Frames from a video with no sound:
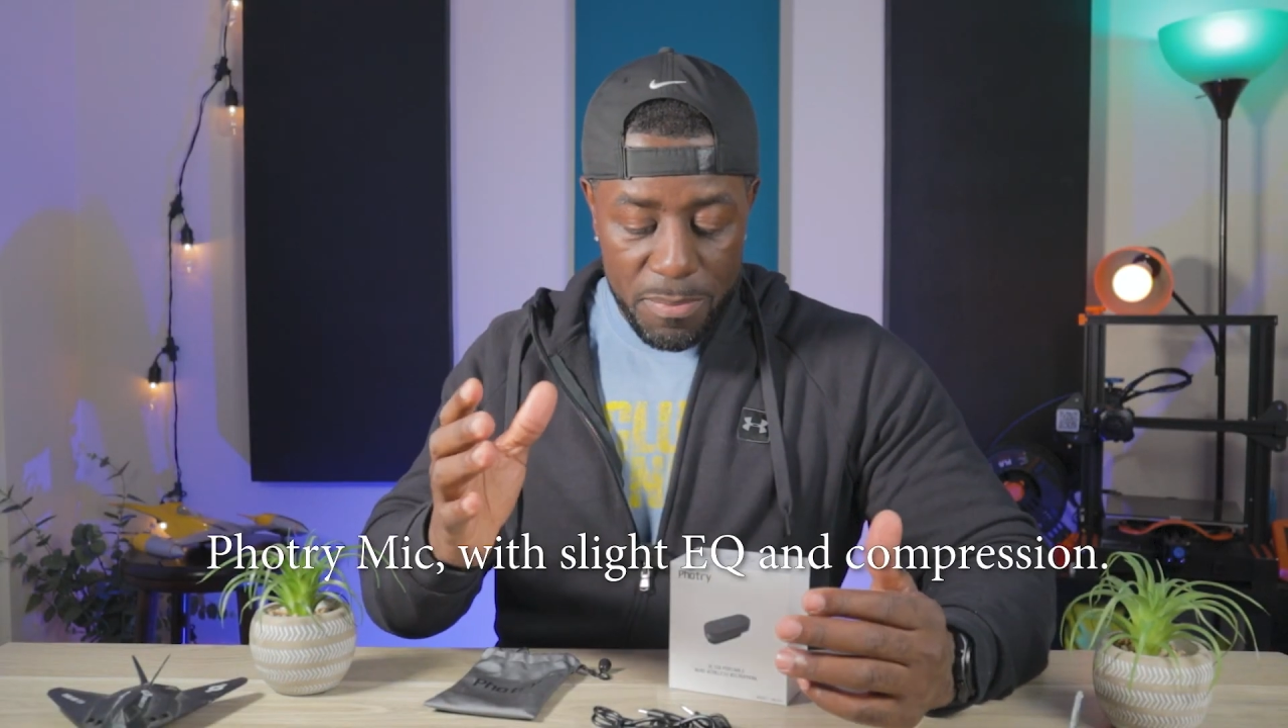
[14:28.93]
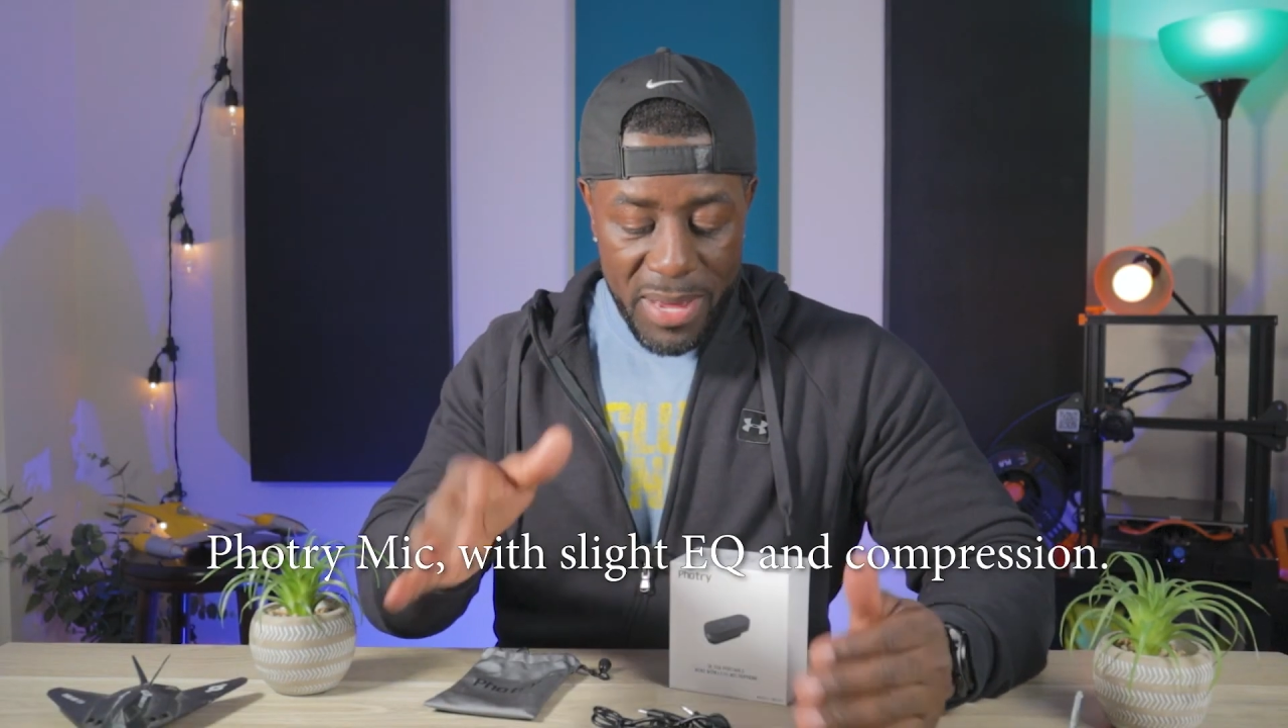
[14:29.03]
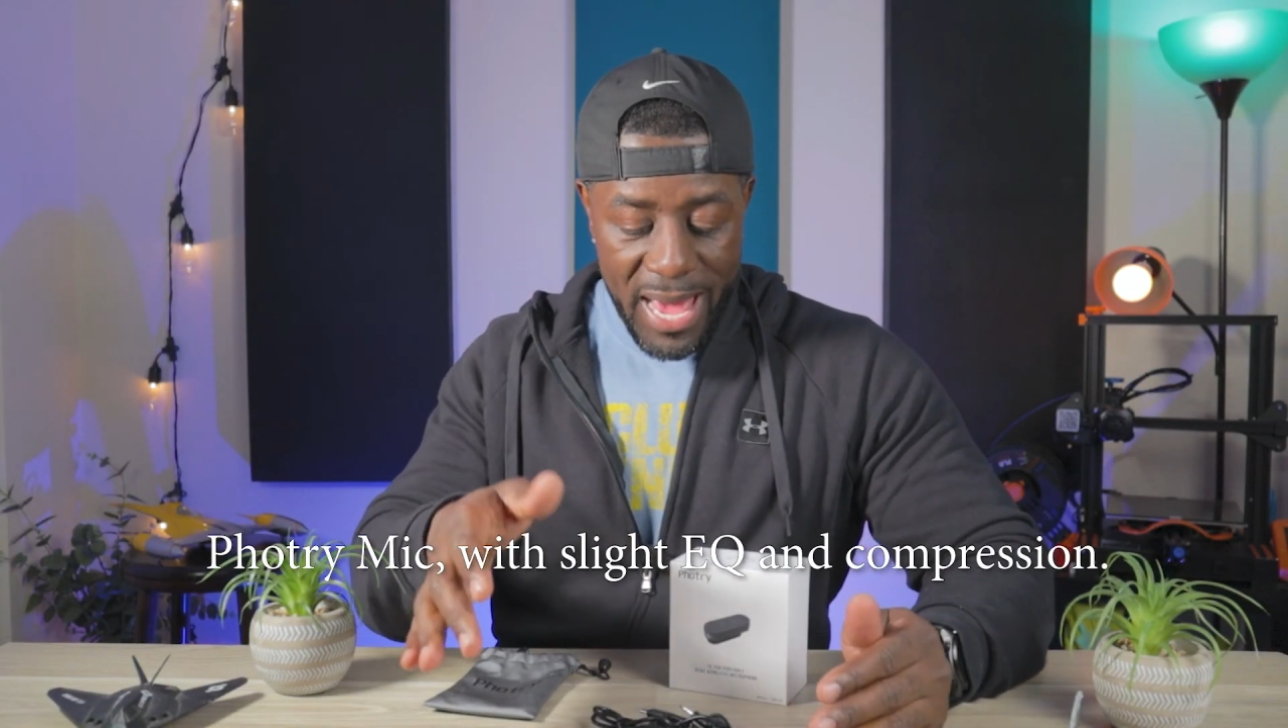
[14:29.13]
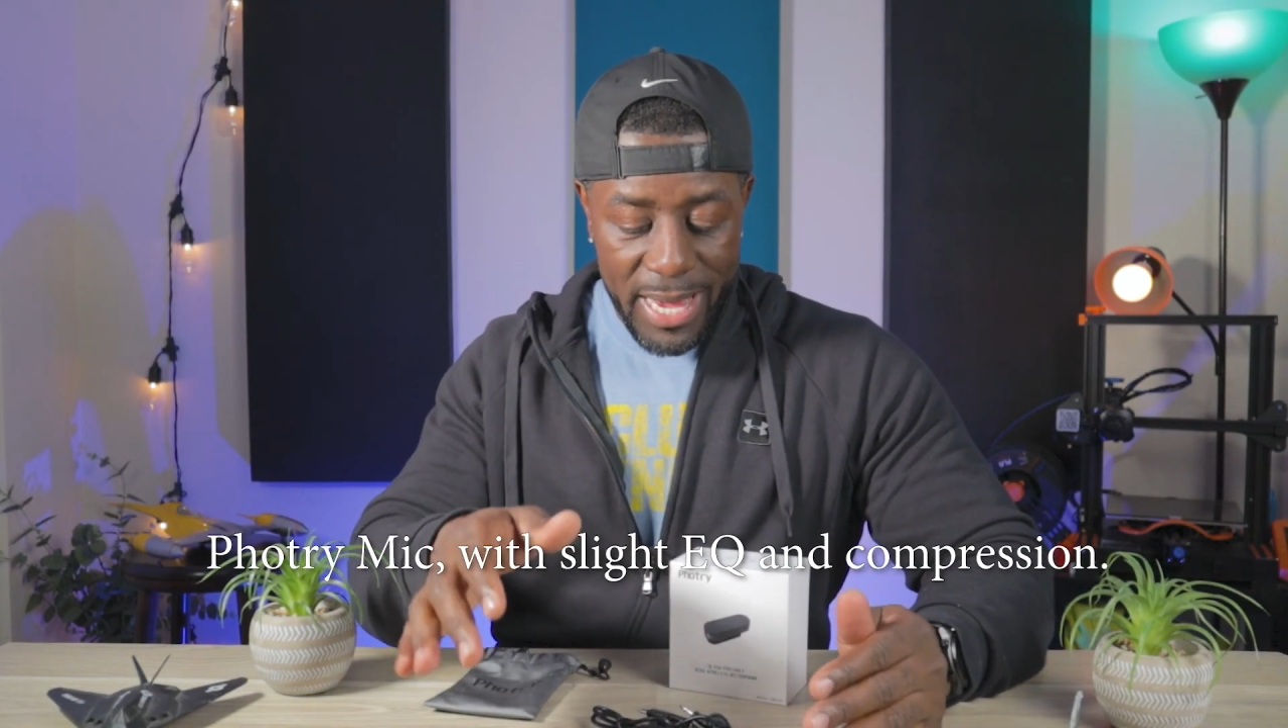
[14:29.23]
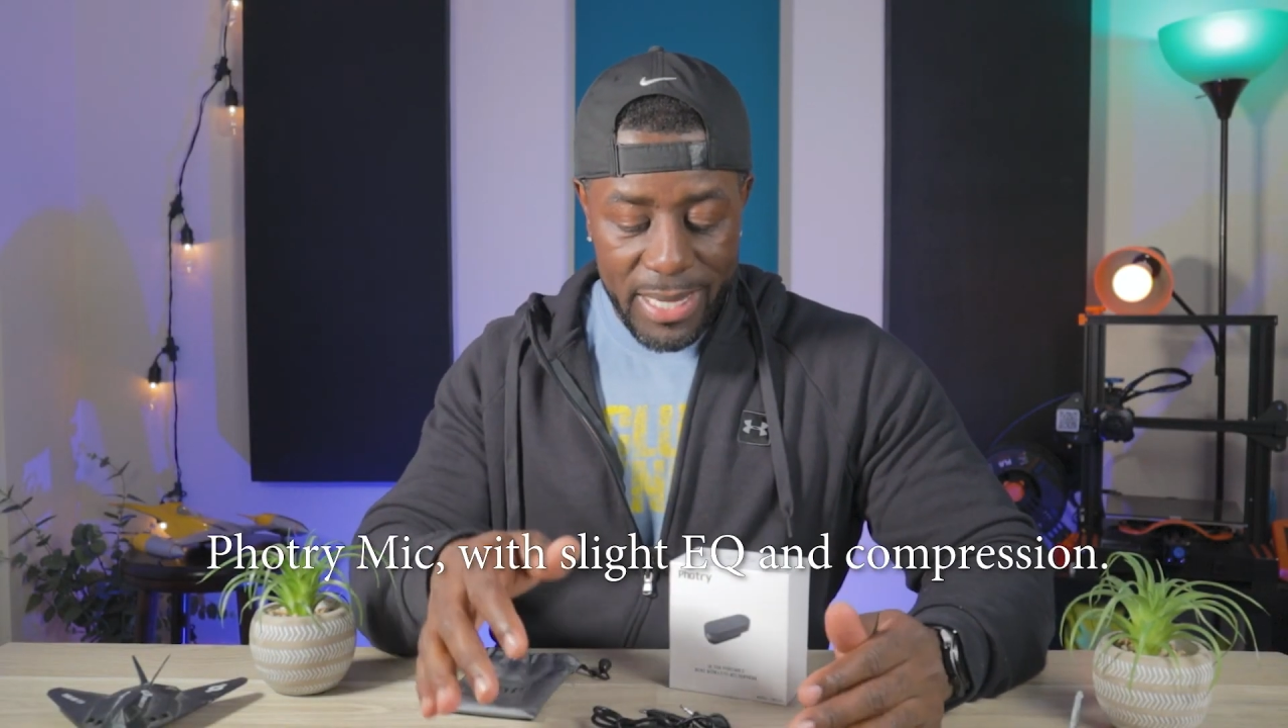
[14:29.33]

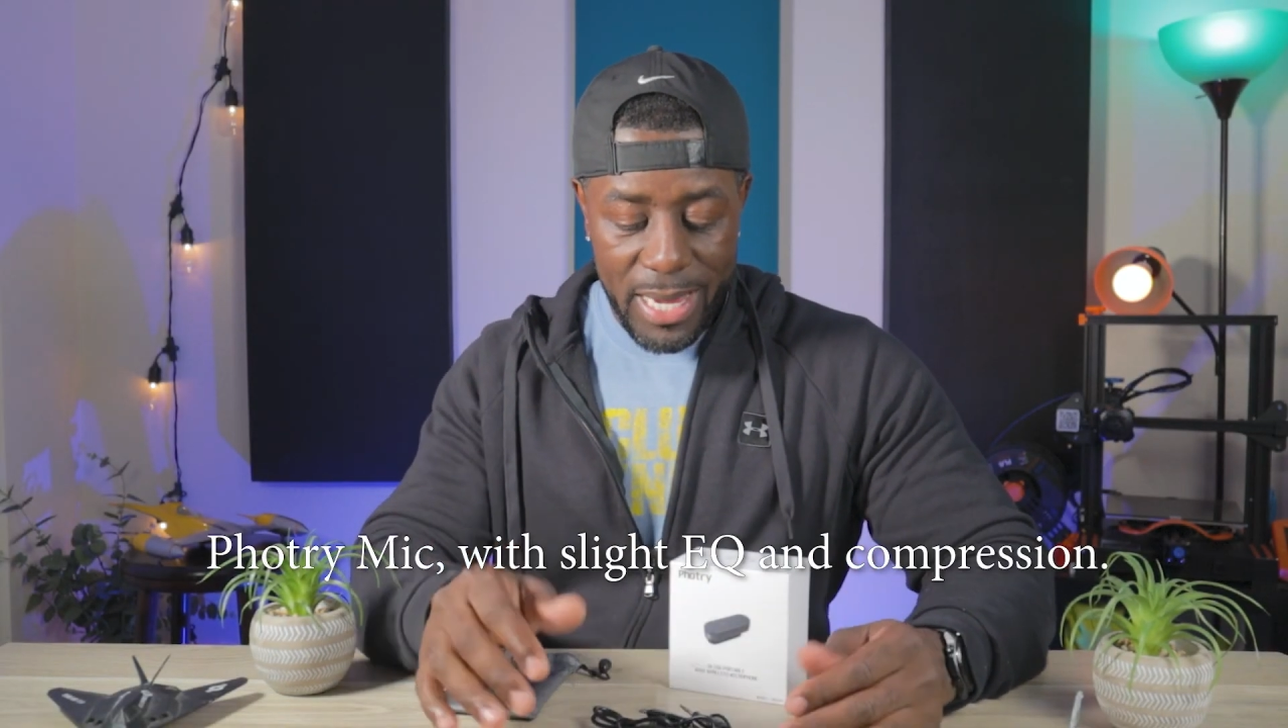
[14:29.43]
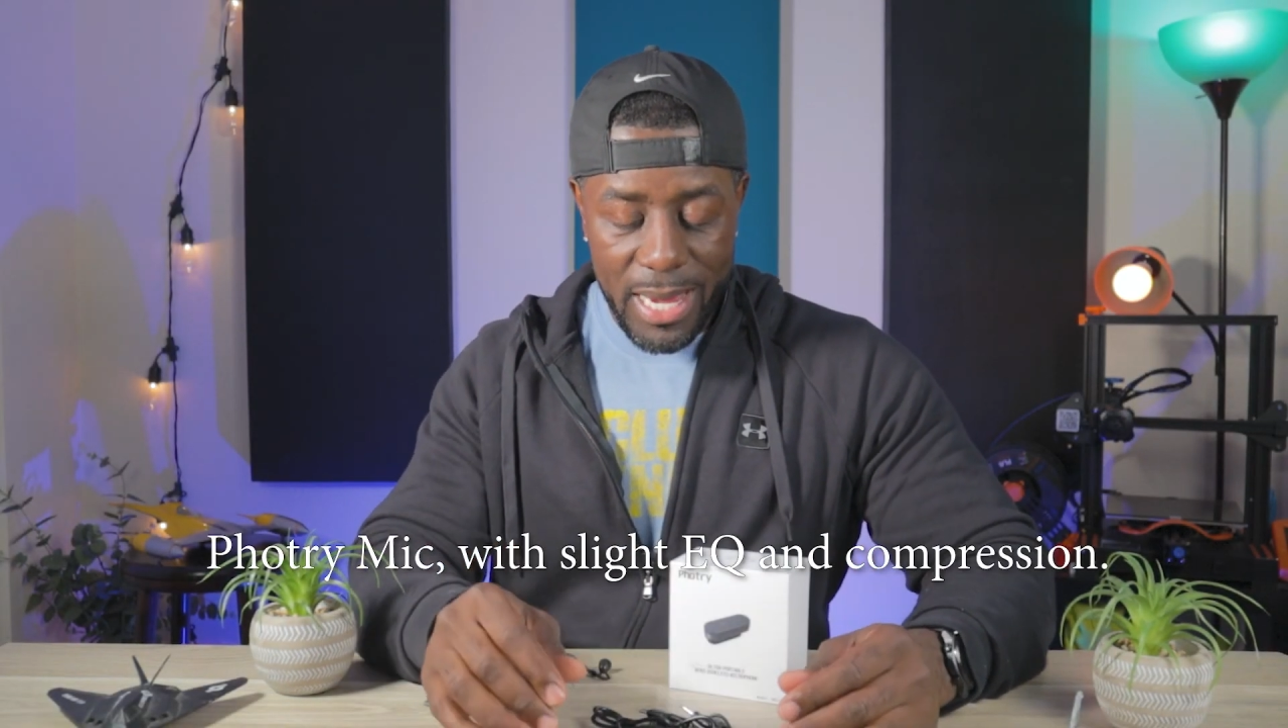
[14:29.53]
back,